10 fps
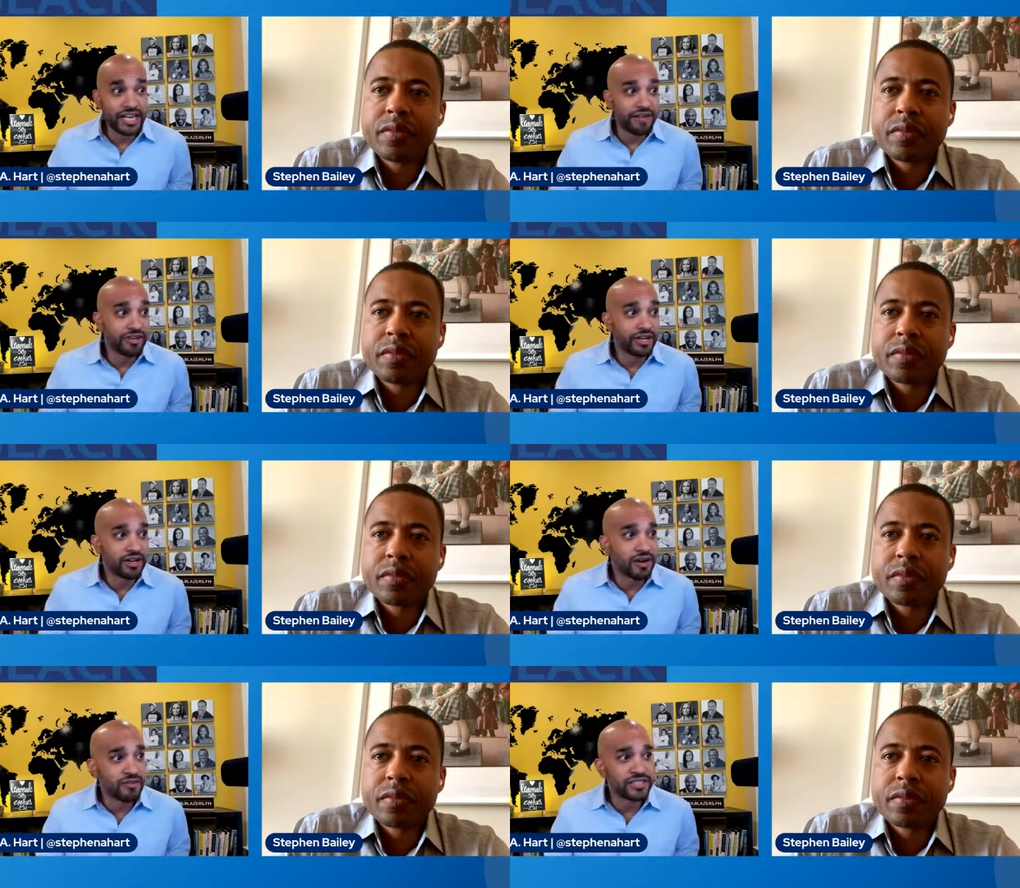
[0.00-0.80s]
Speaker 1: having a
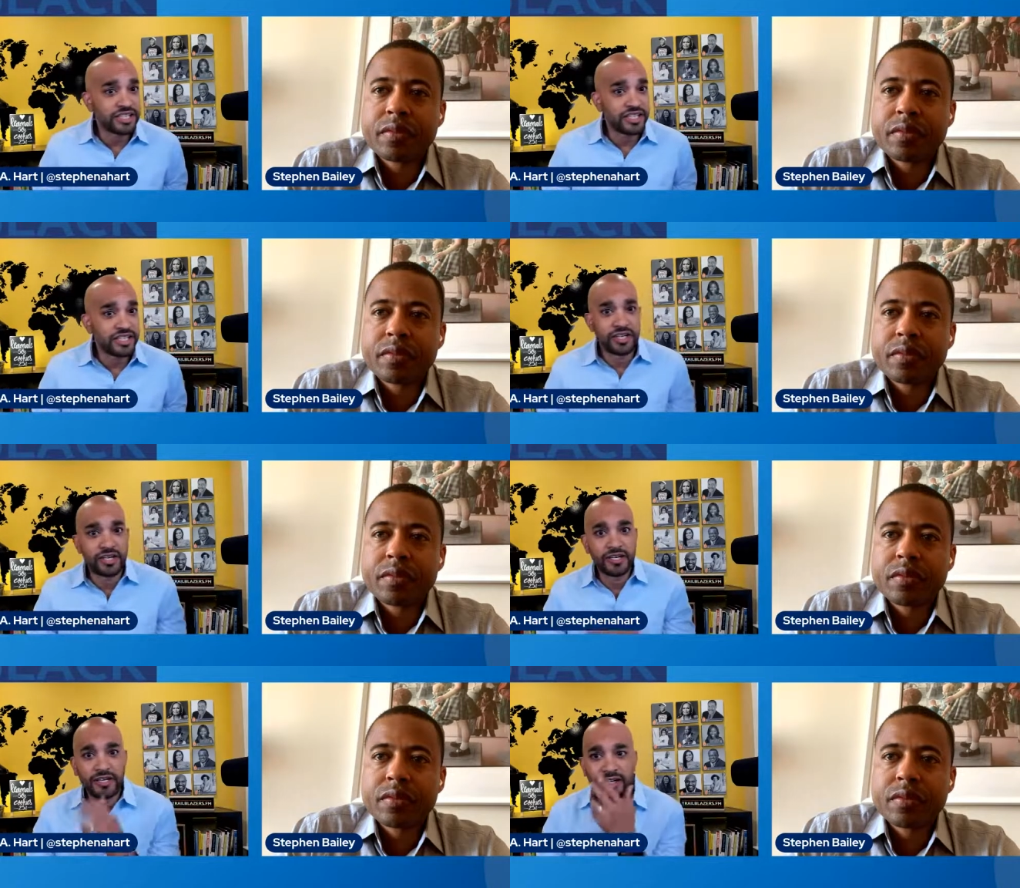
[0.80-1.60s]

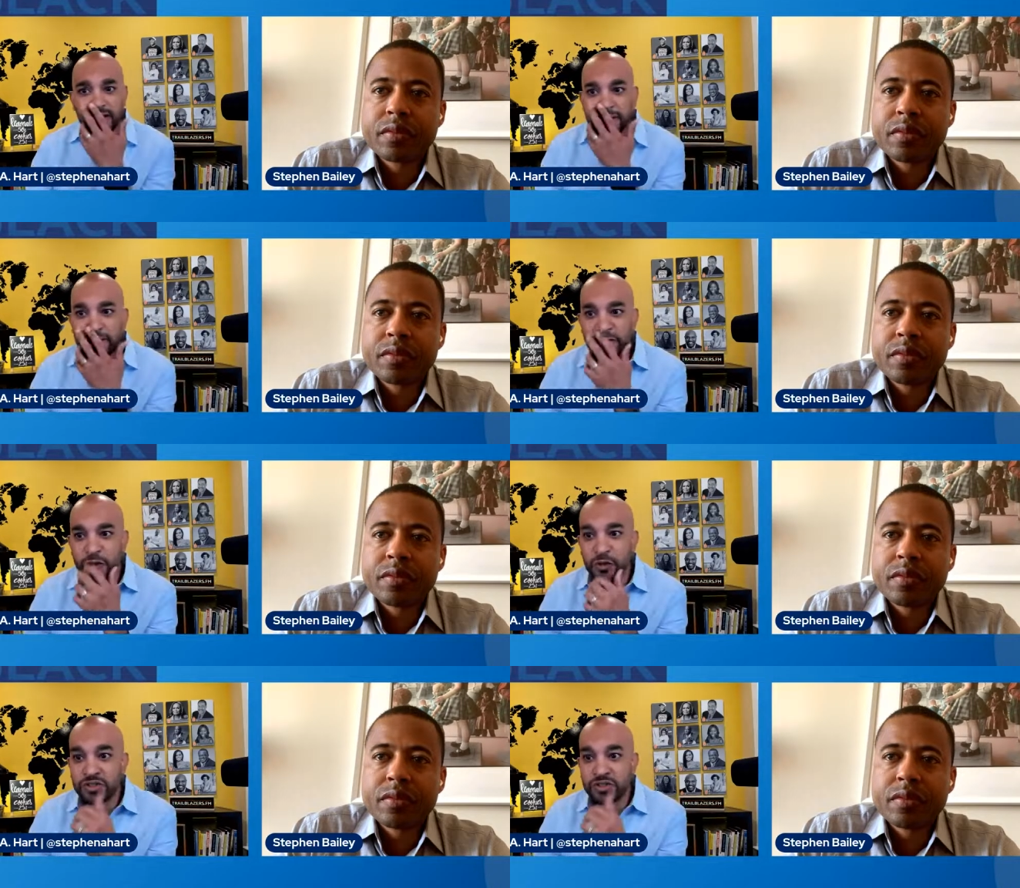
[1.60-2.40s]
conversation um, for
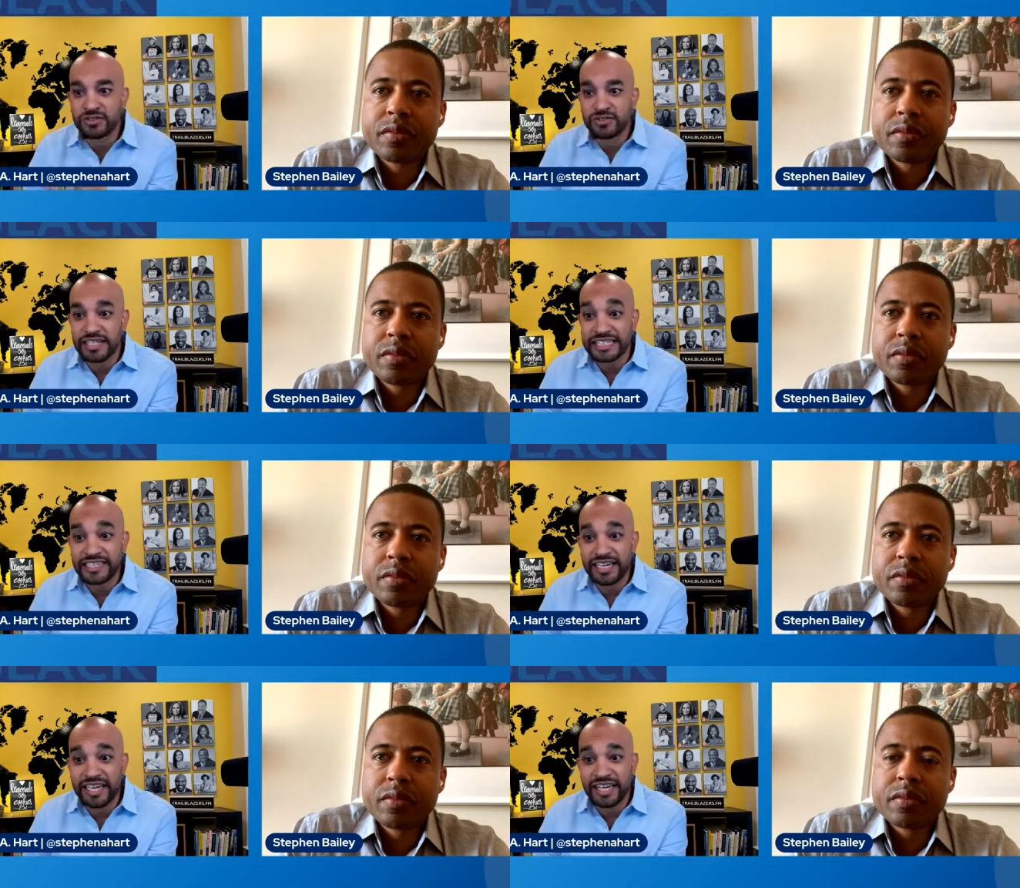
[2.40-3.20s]
those
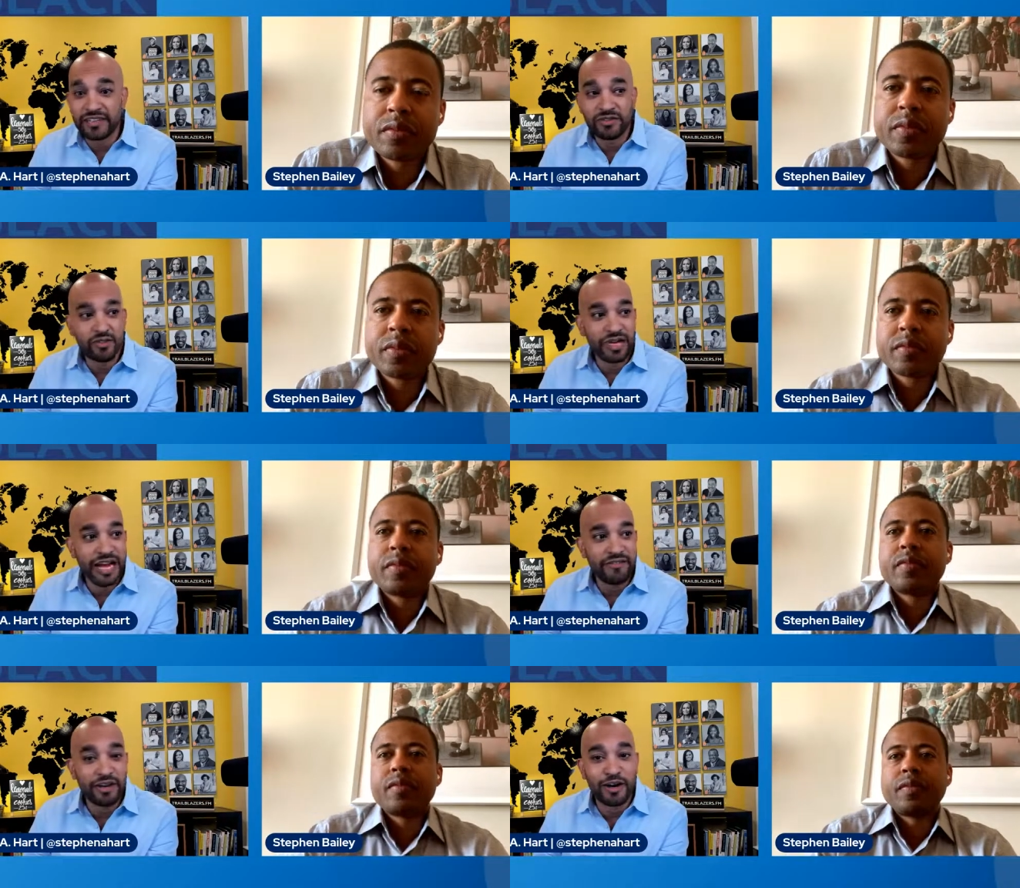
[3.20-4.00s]
listening in. We're
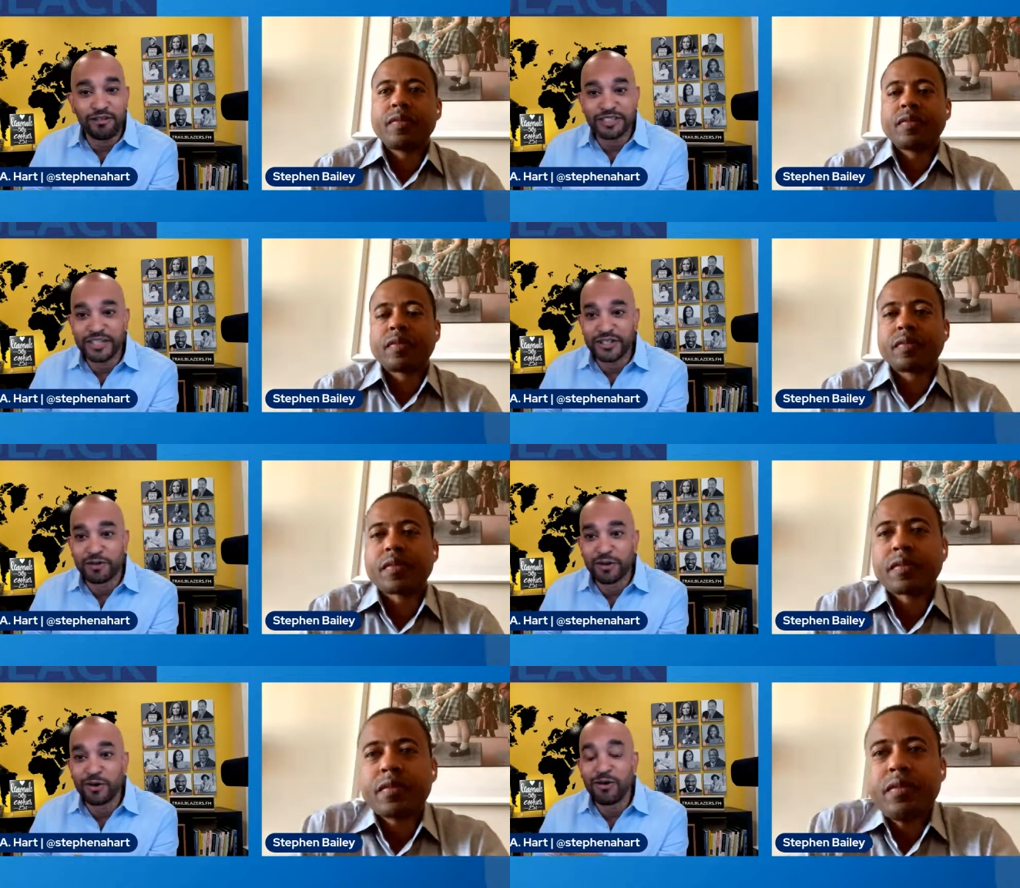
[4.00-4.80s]
having a conversation
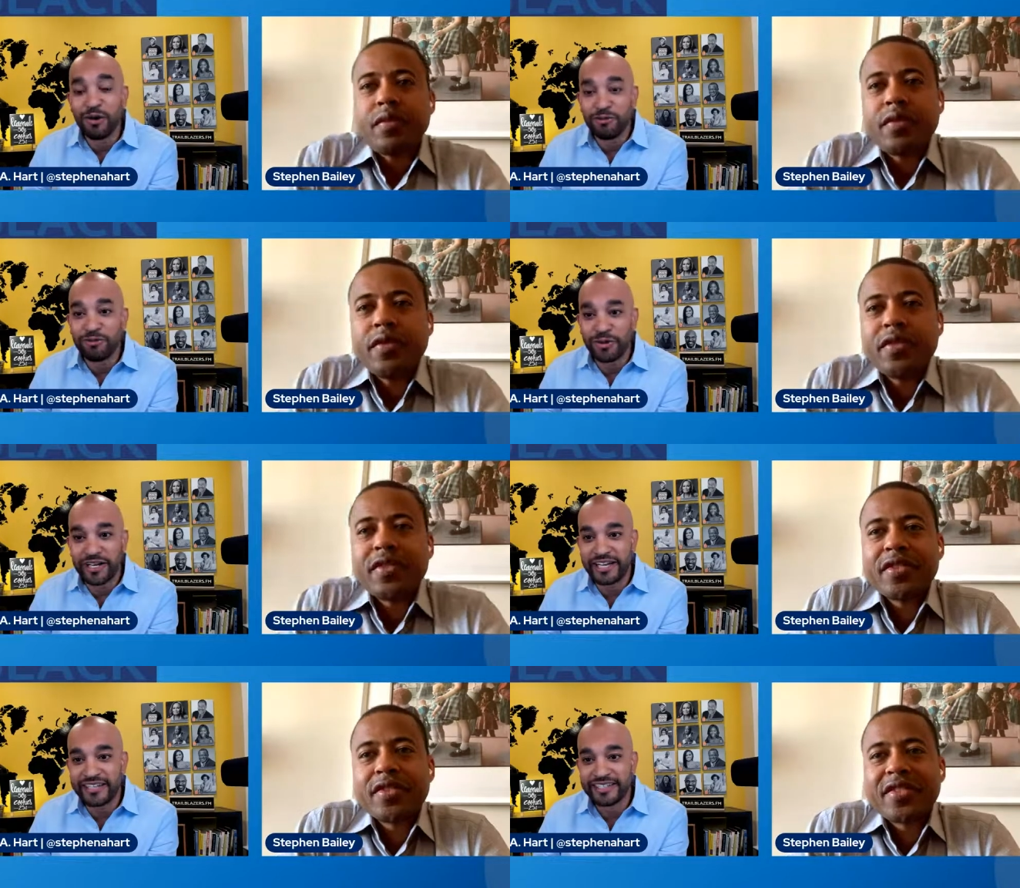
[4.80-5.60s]
about
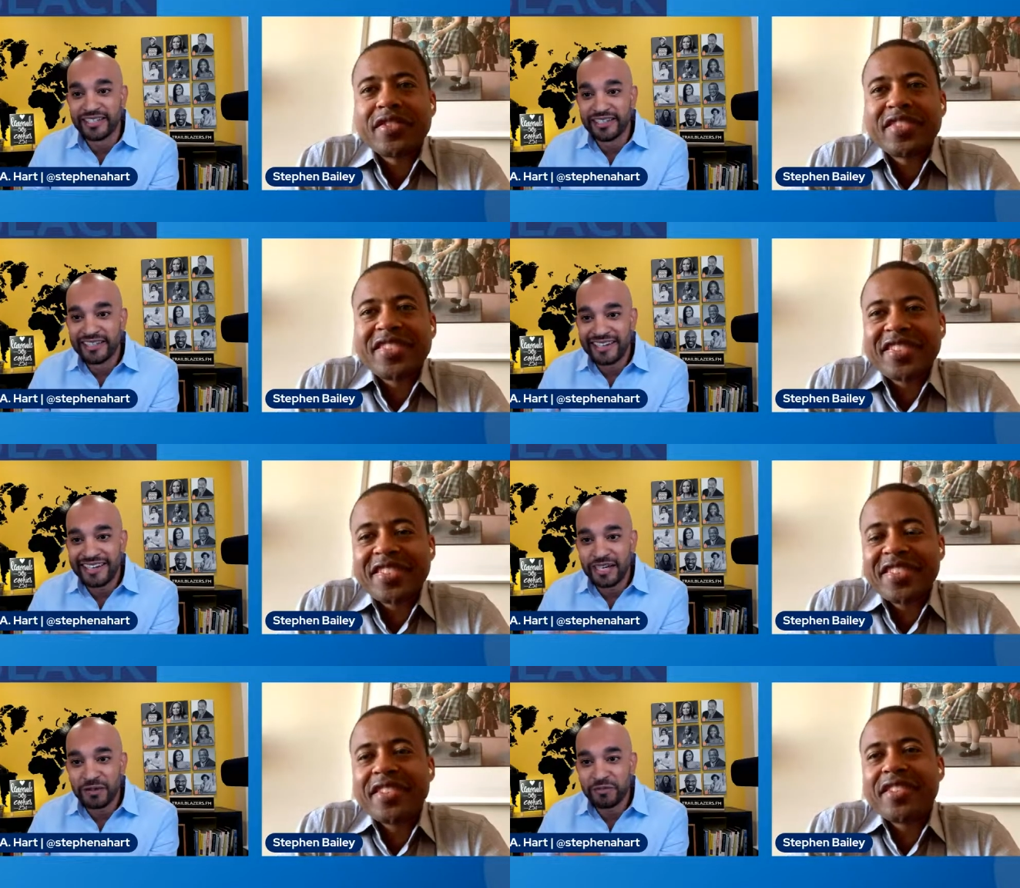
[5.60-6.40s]
crowdfunding
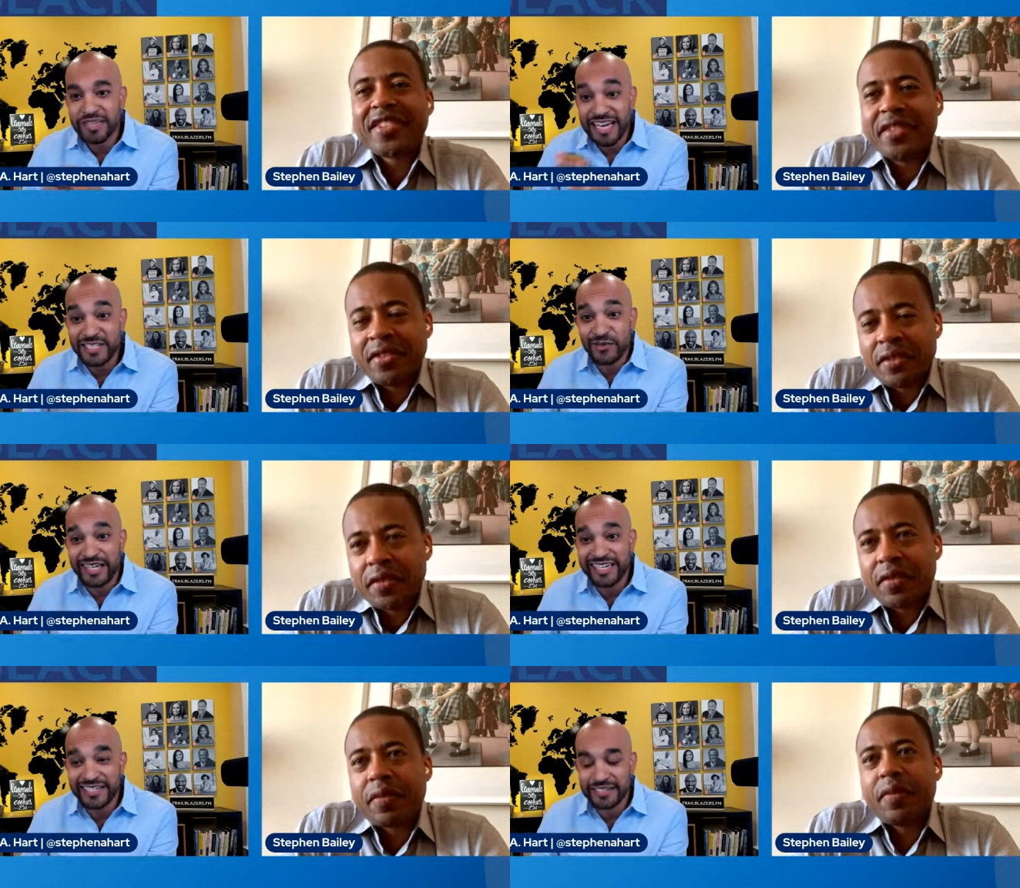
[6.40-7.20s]
um, next
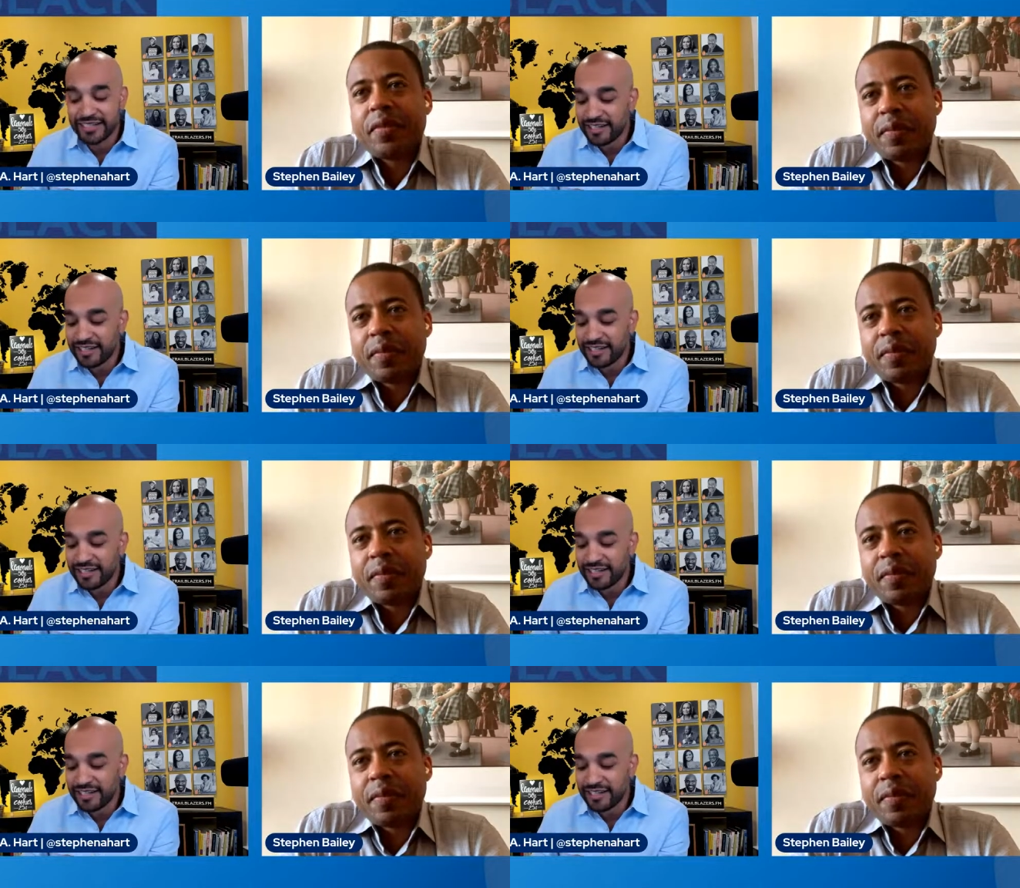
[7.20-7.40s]
week.